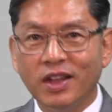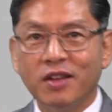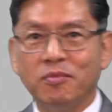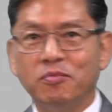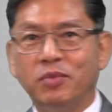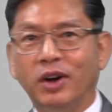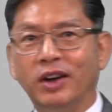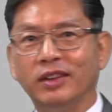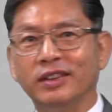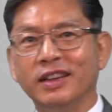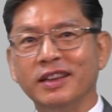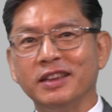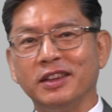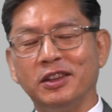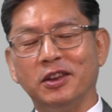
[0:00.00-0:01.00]
but
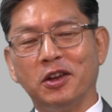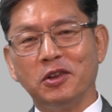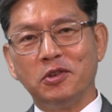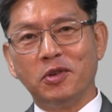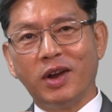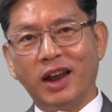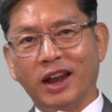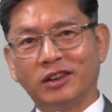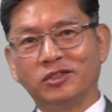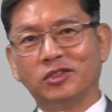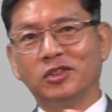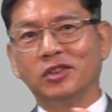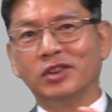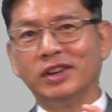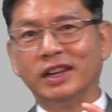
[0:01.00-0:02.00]
you are
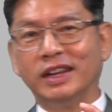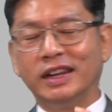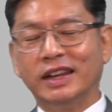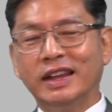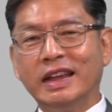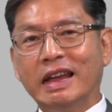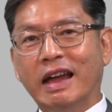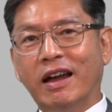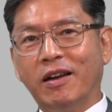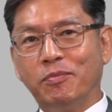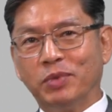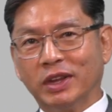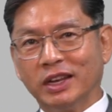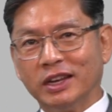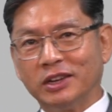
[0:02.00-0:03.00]
actually
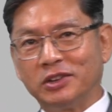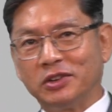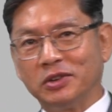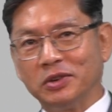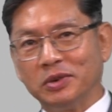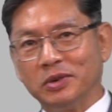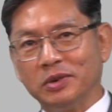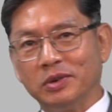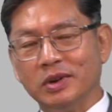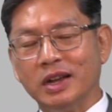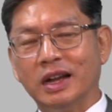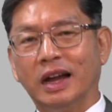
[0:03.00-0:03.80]
beginning to